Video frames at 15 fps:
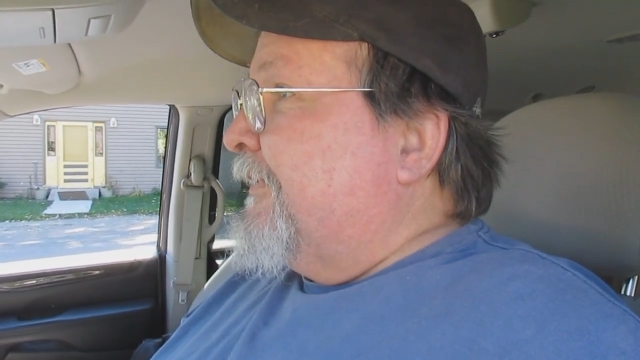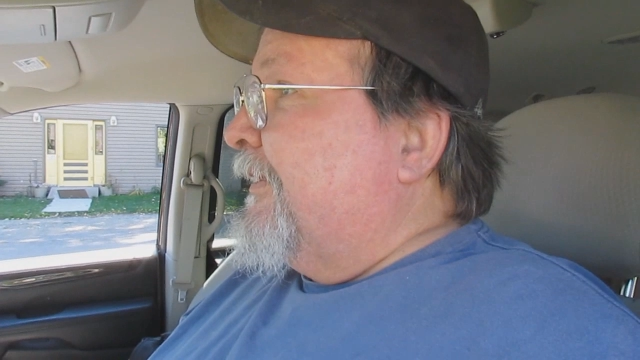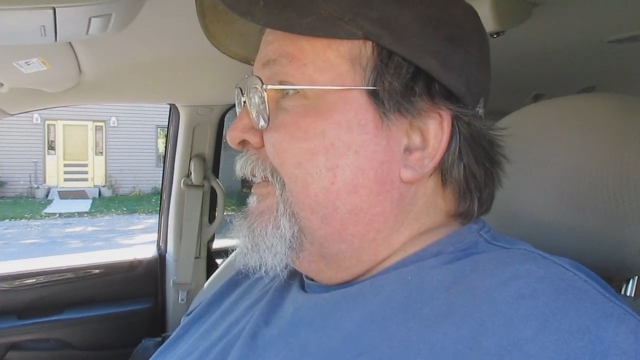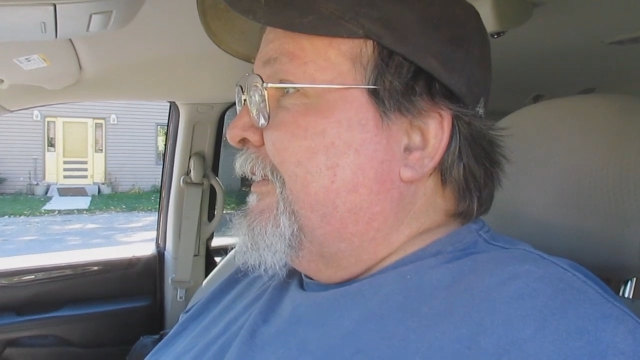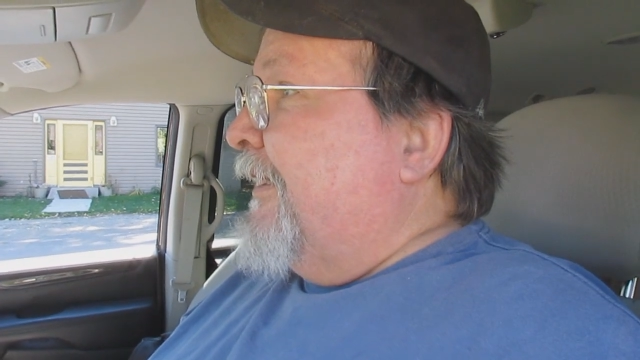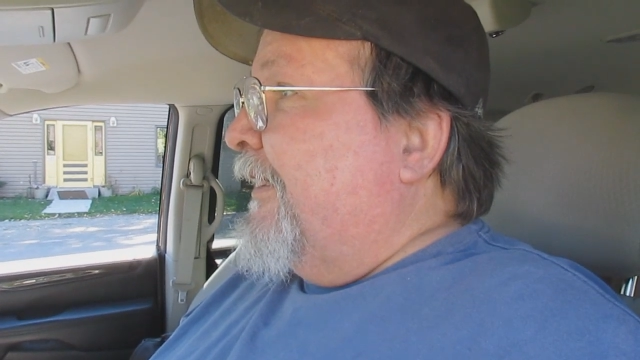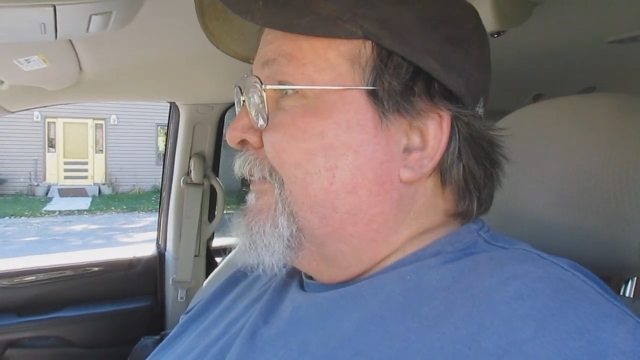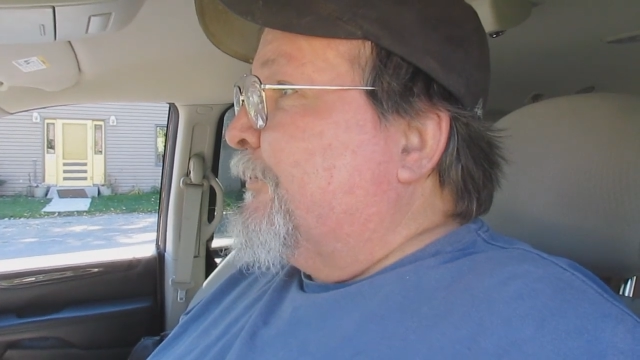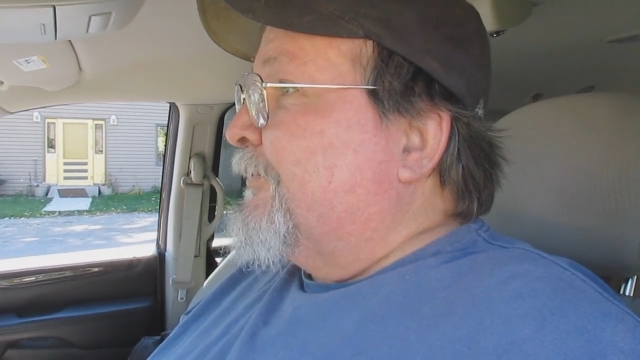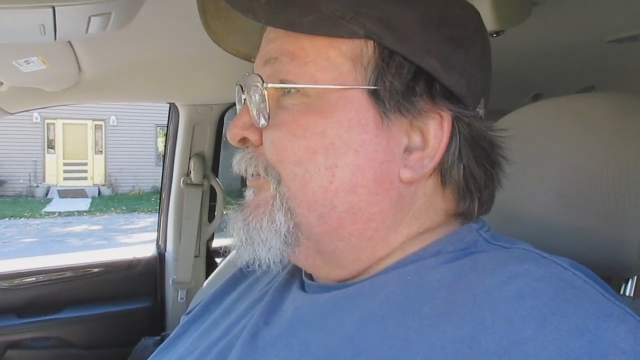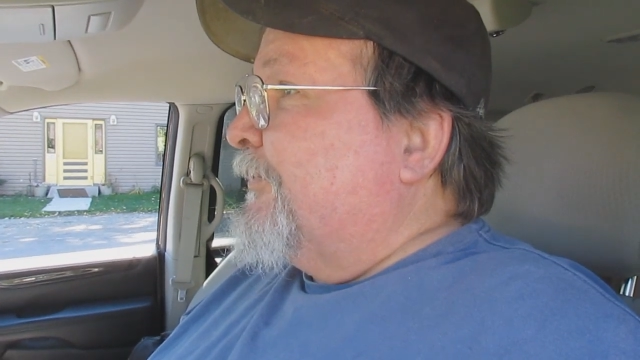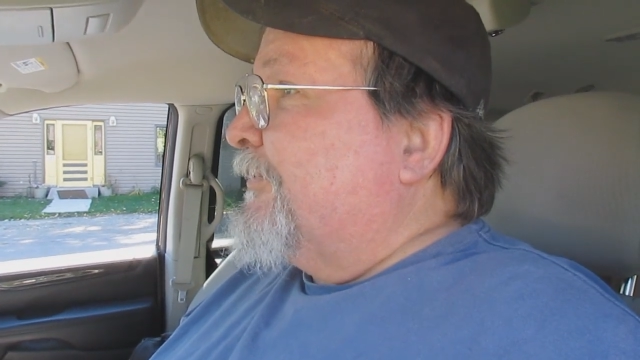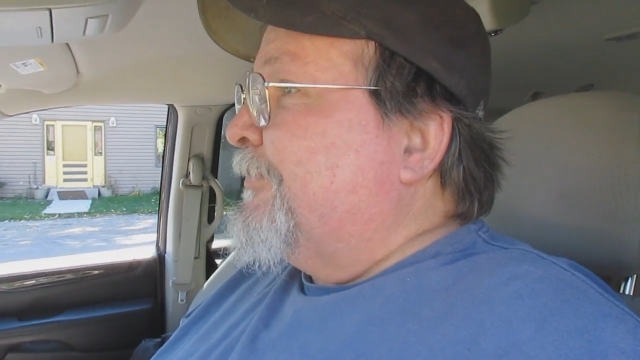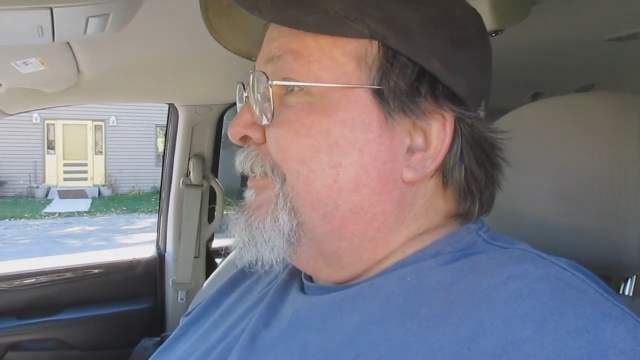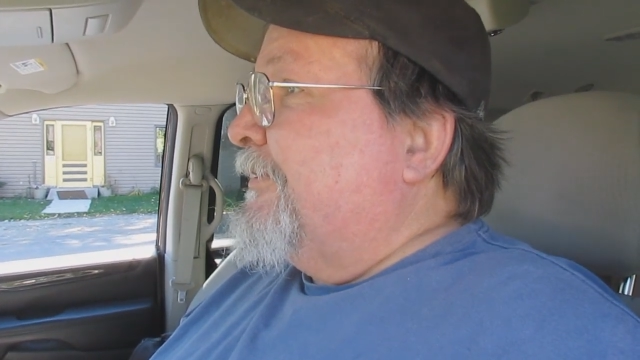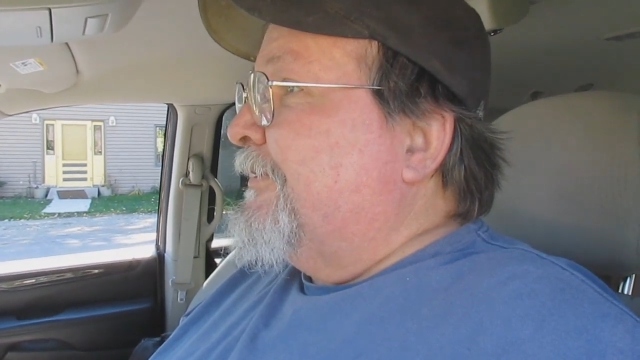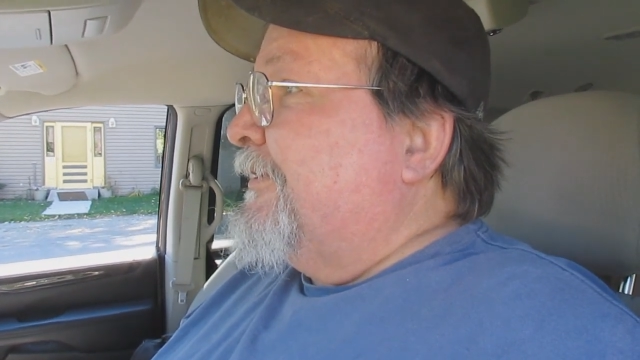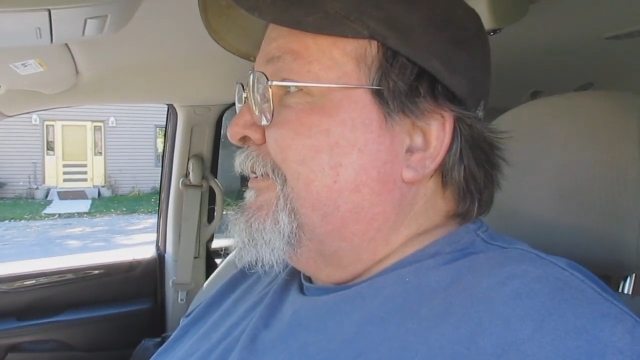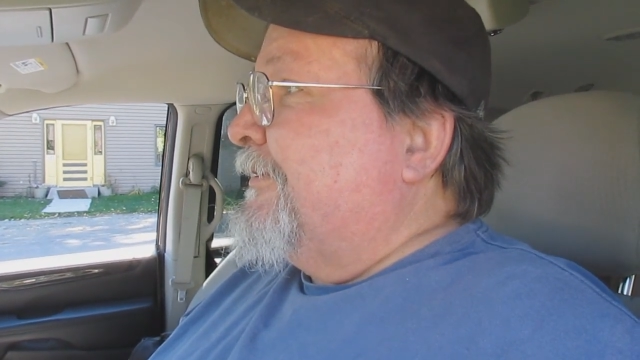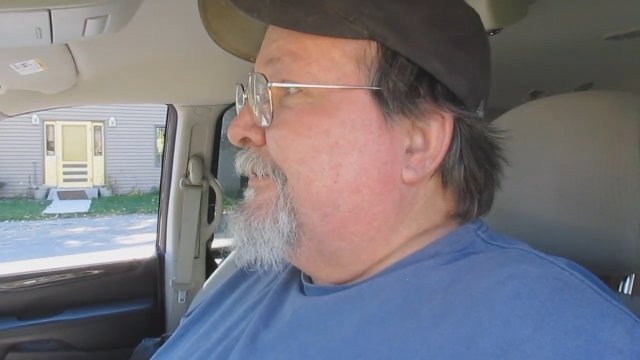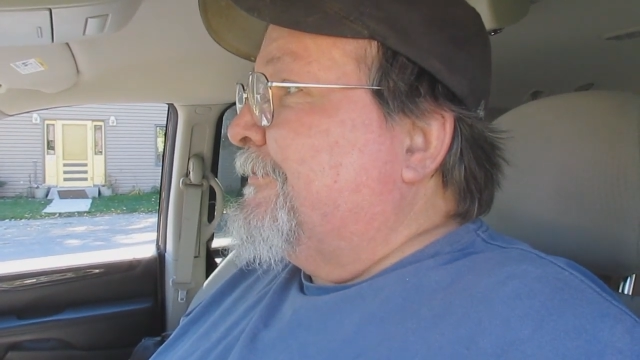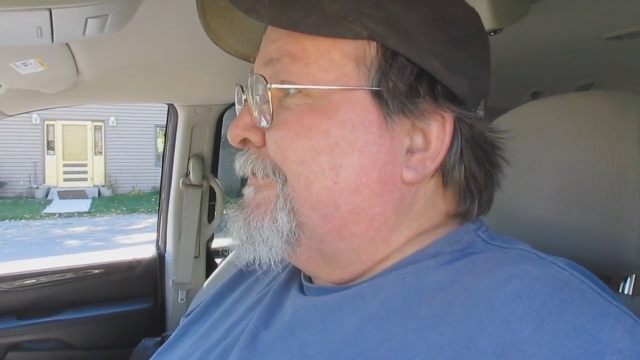say, God was with me
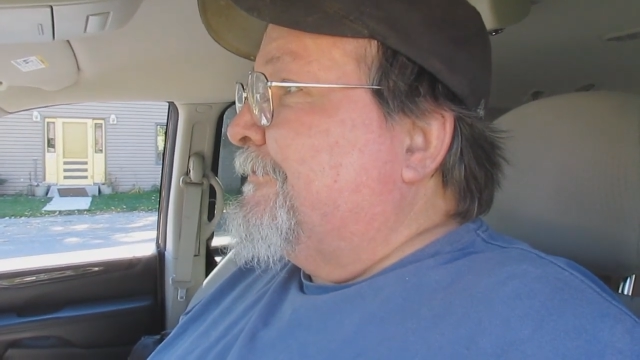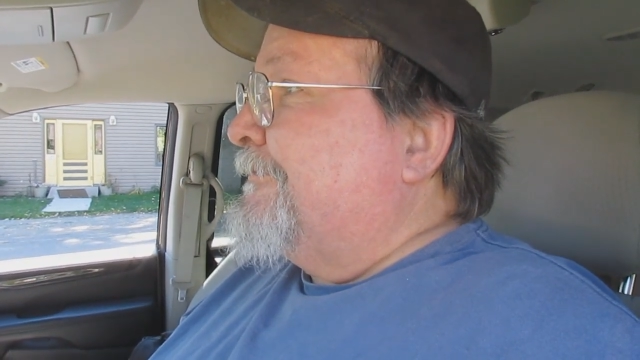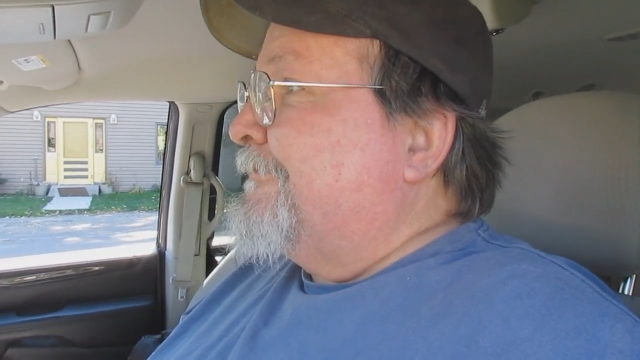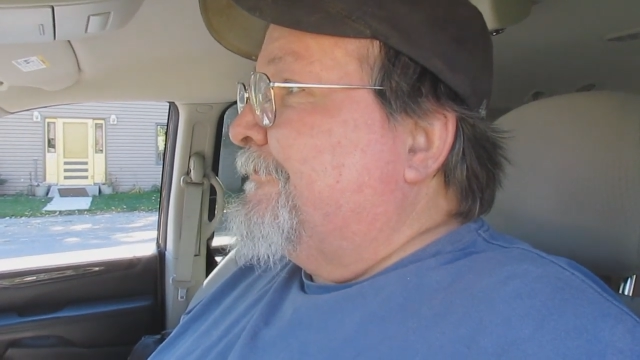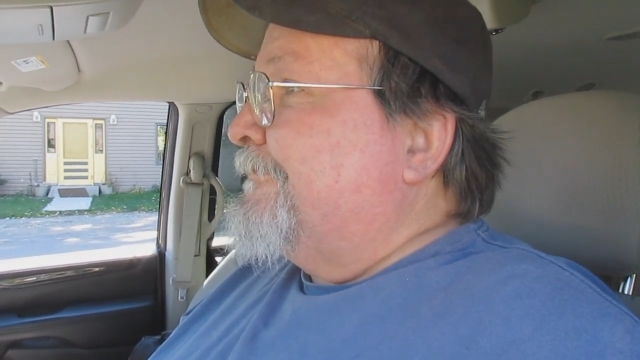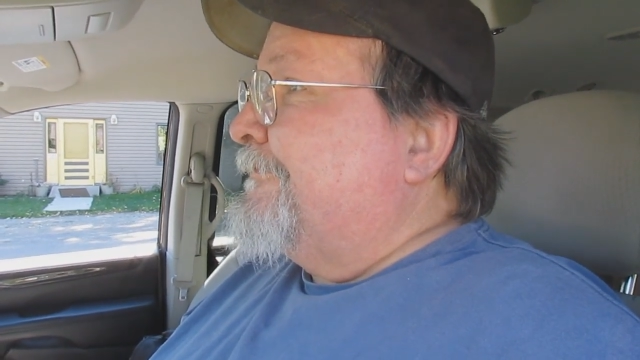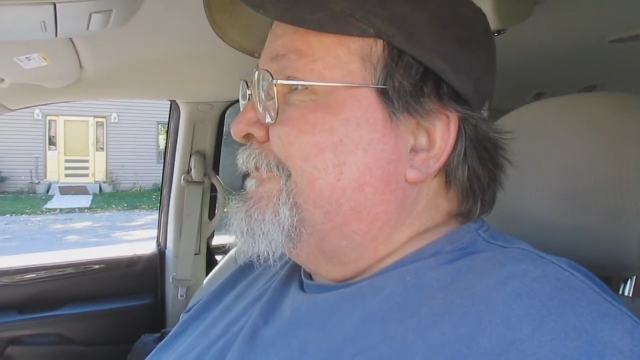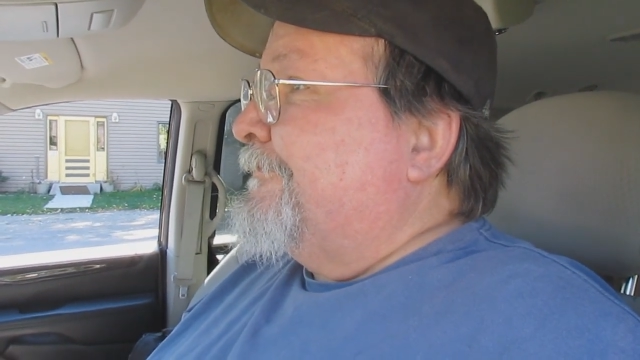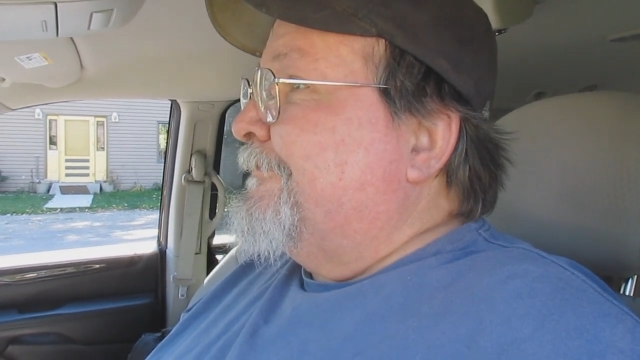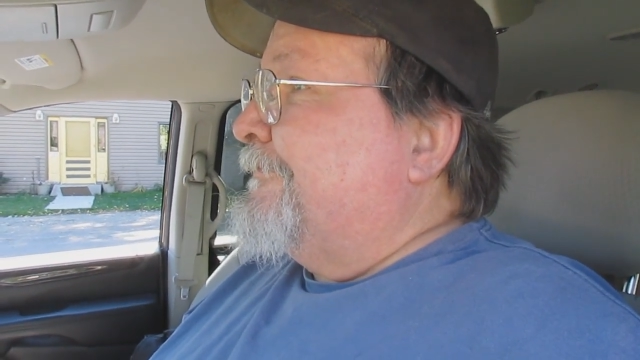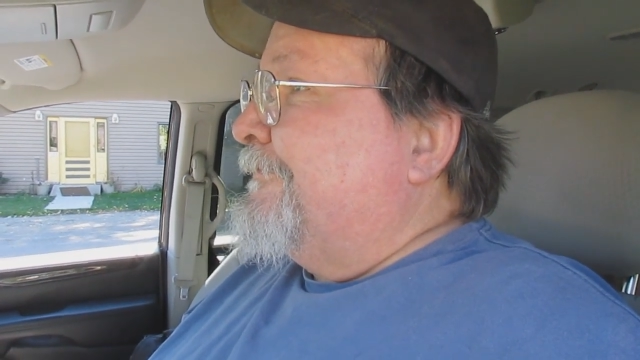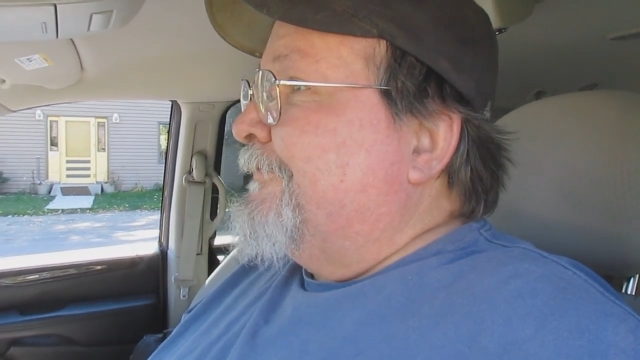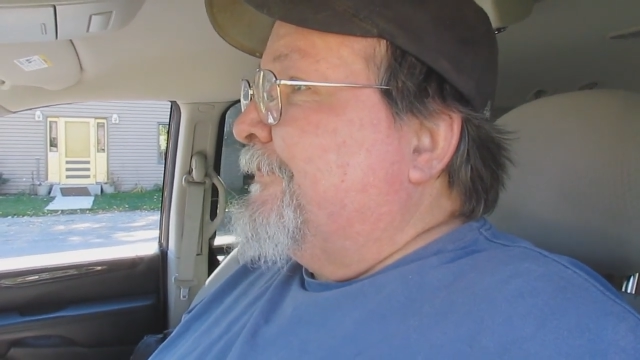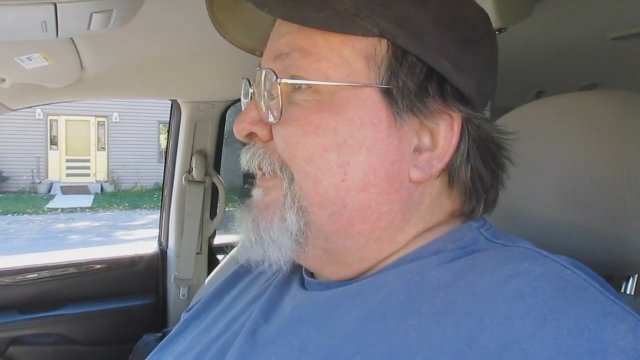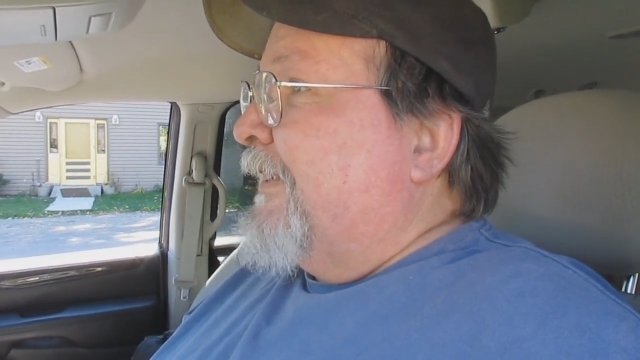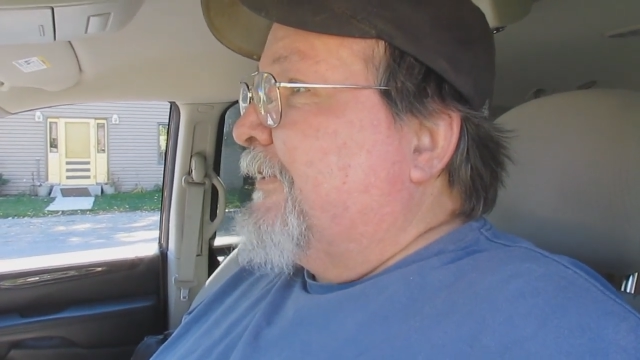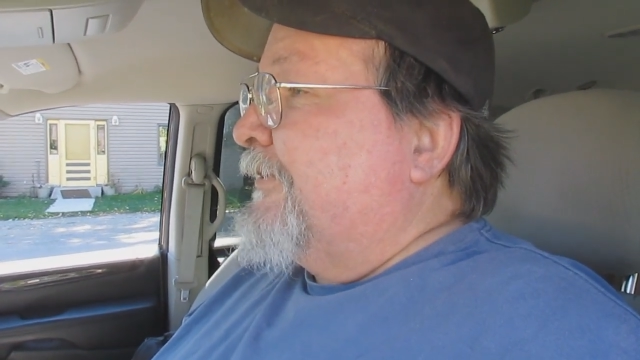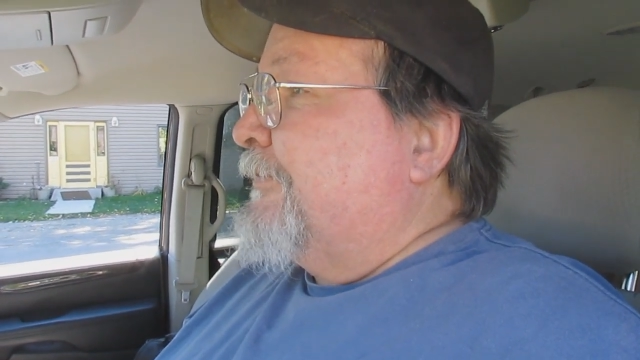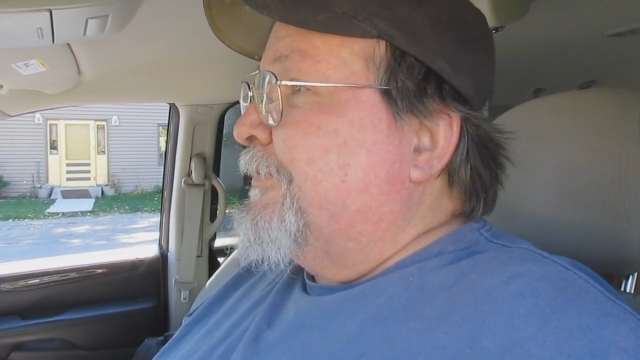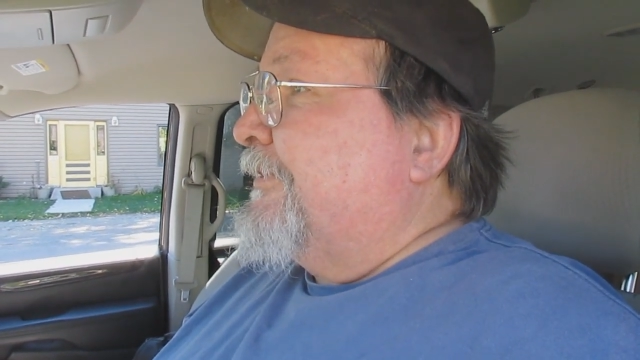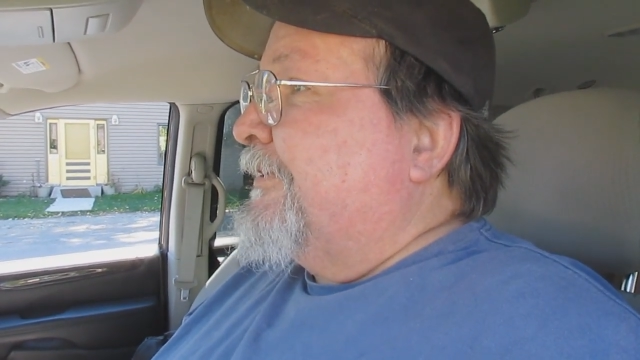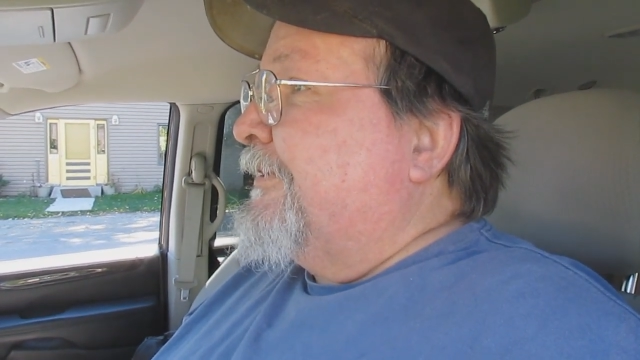today. I could
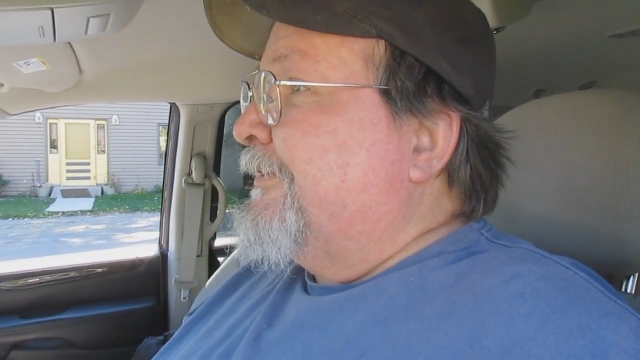have been